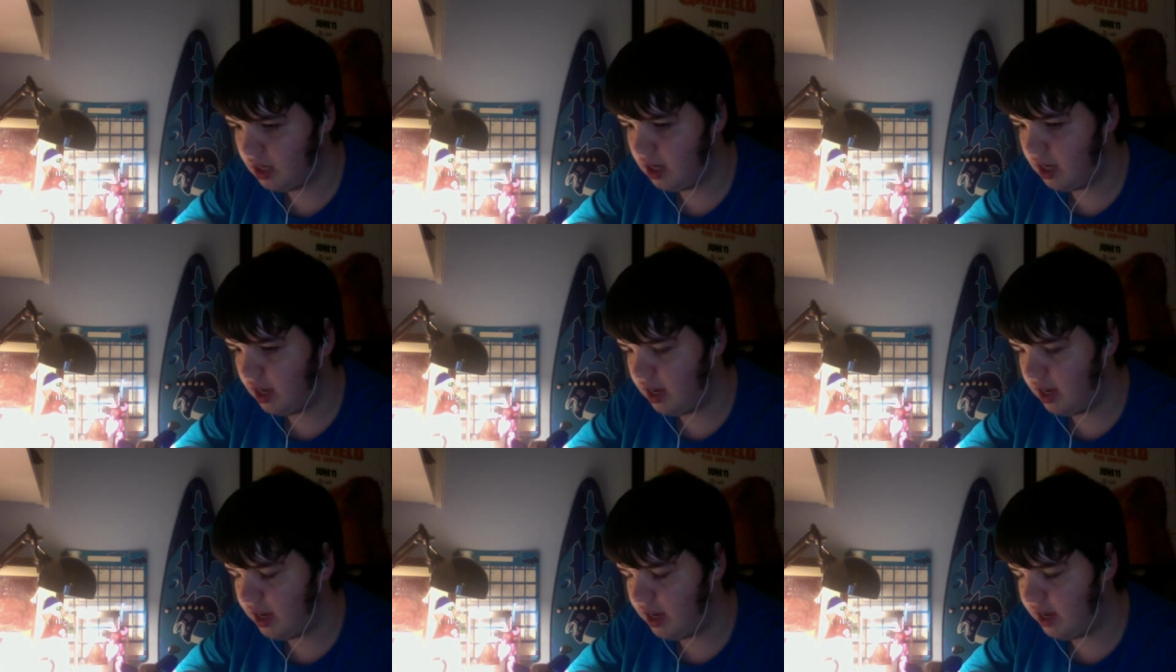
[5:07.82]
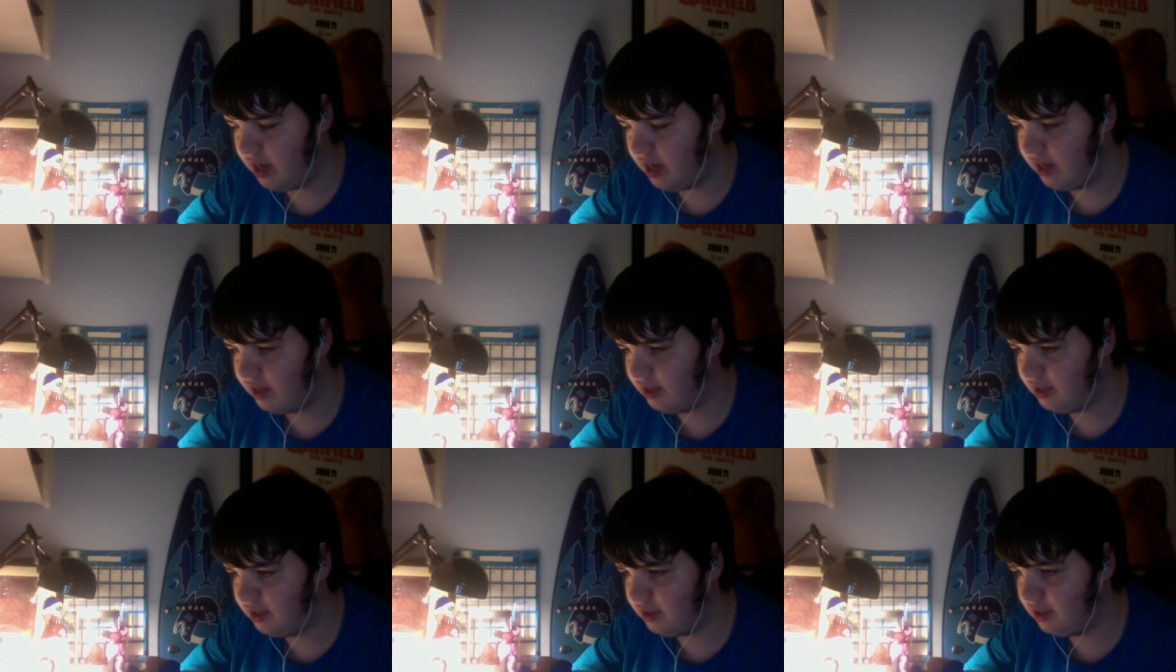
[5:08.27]

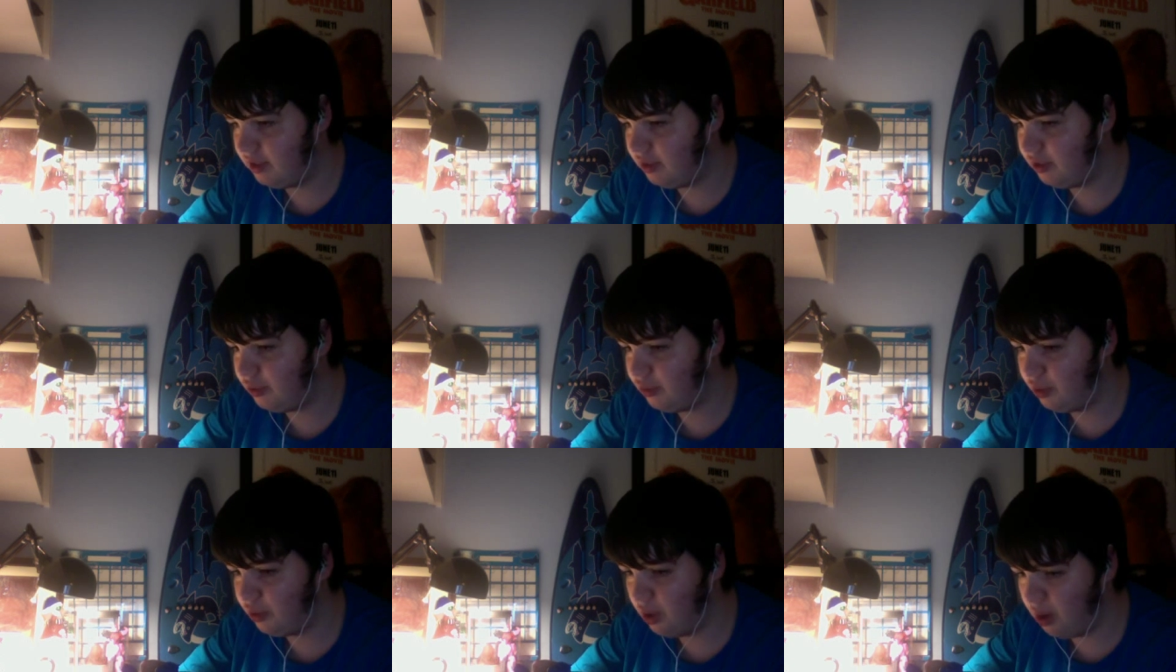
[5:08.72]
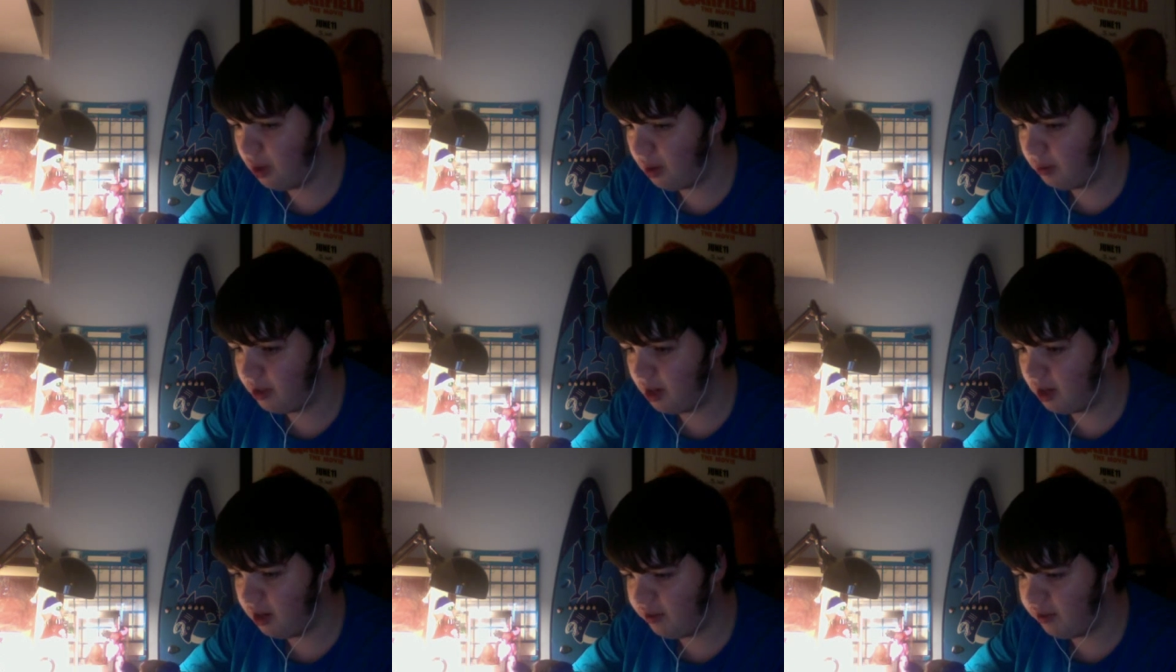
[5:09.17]
And you know I'm
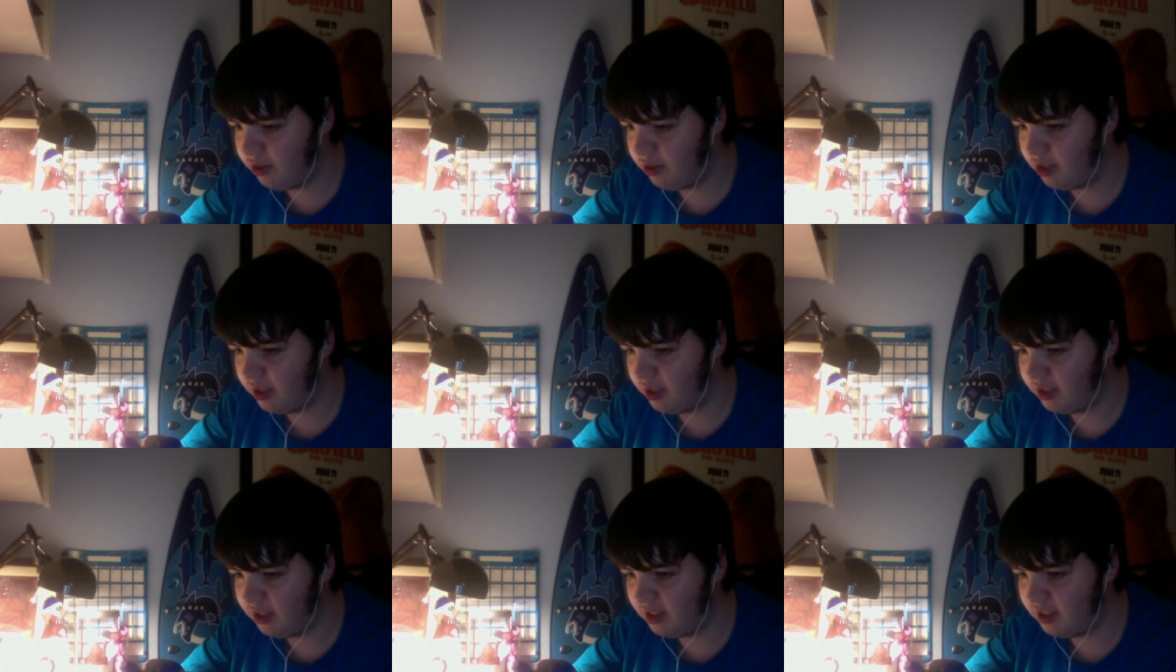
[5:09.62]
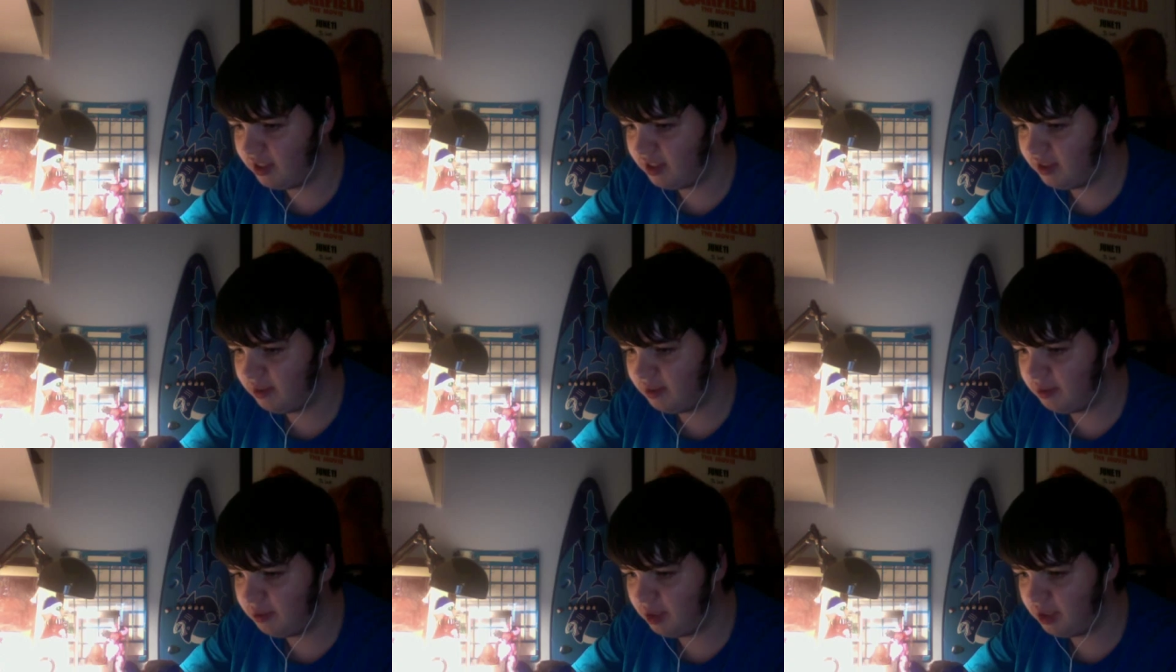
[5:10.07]
confident
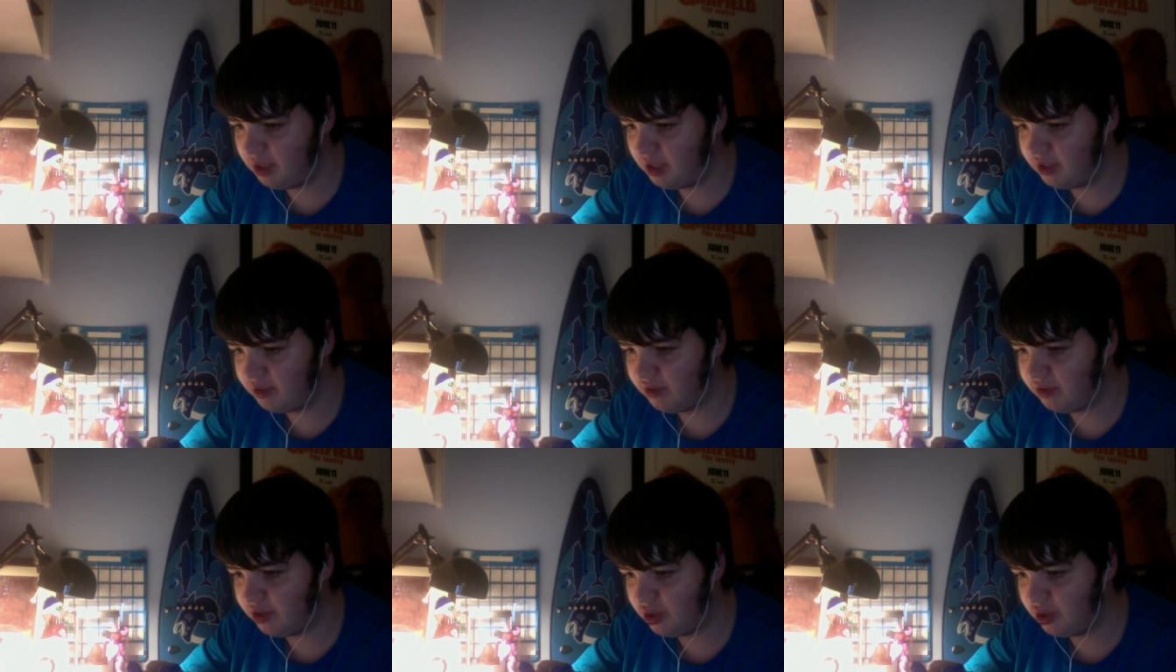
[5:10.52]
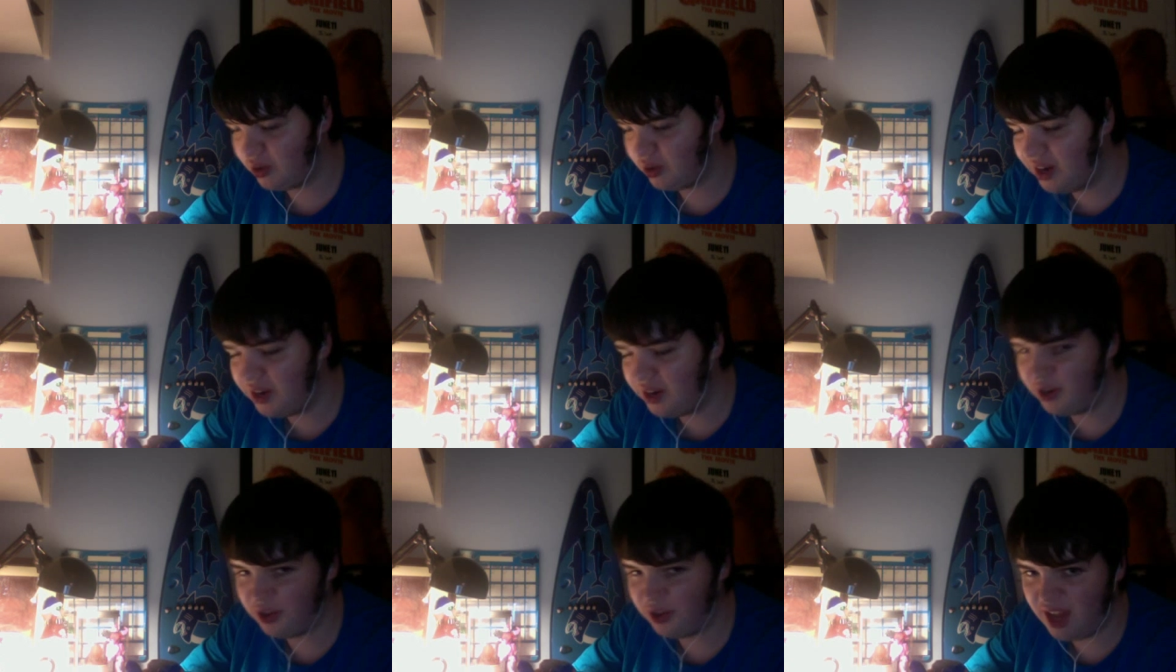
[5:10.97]
because of the
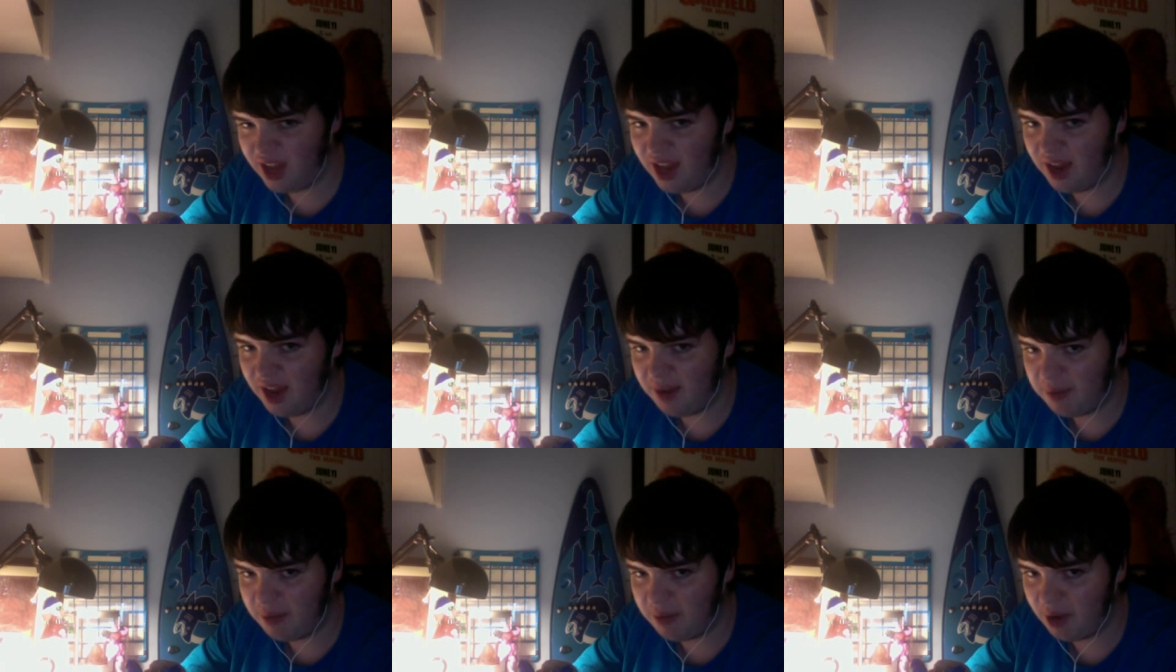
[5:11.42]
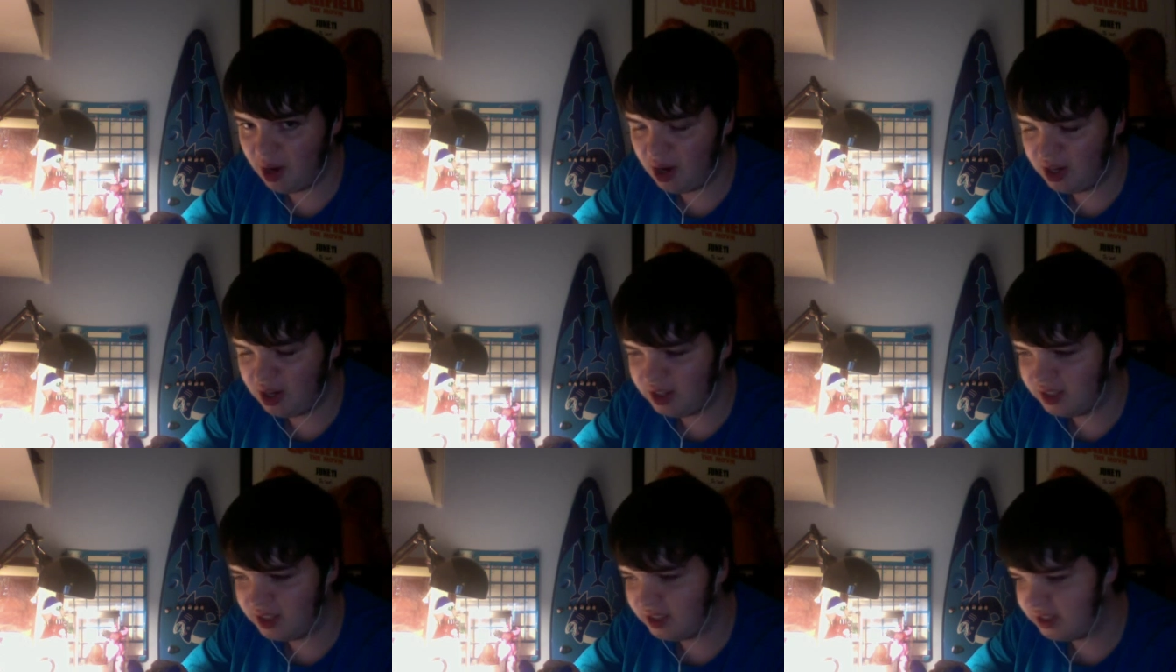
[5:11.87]
greater than
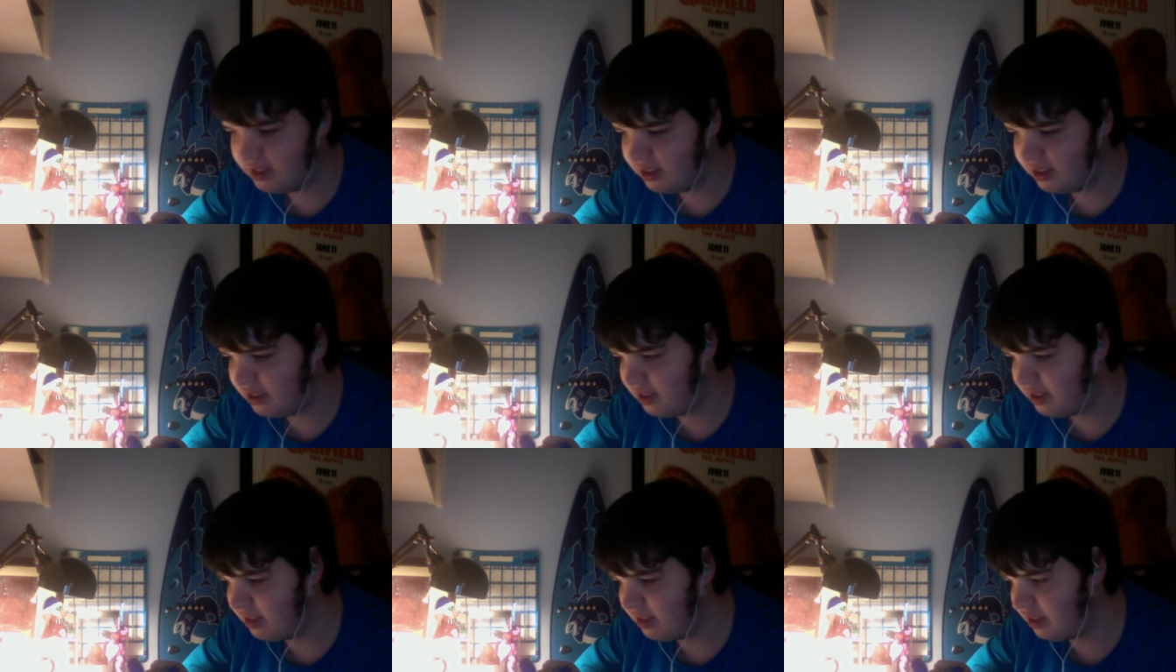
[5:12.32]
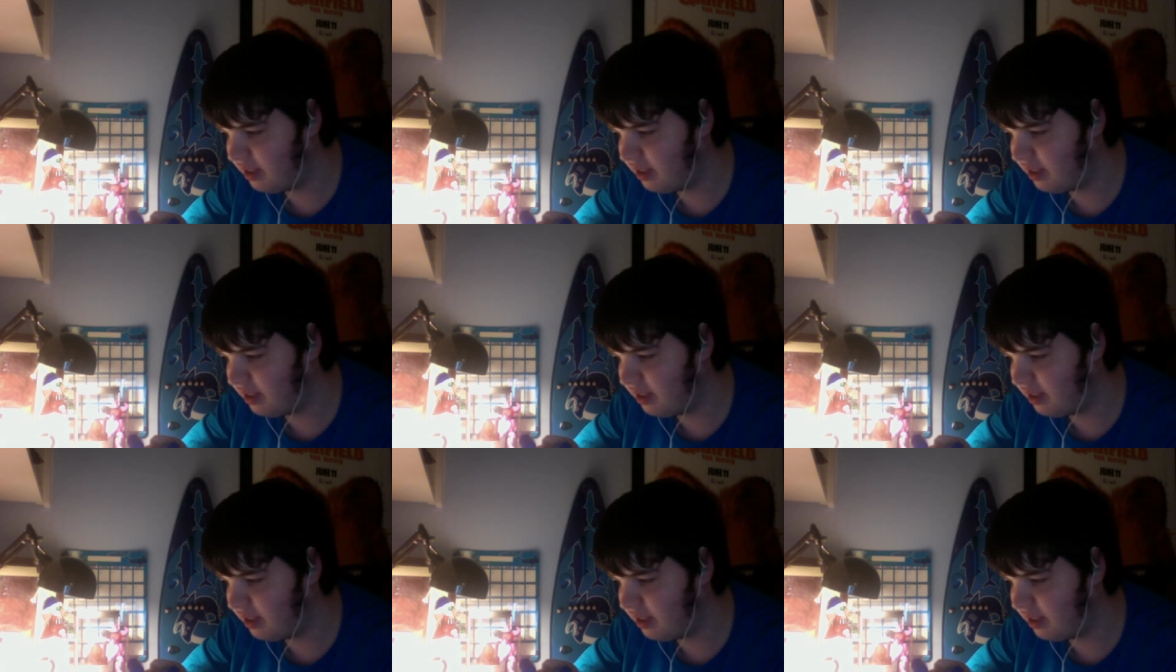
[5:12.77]
part in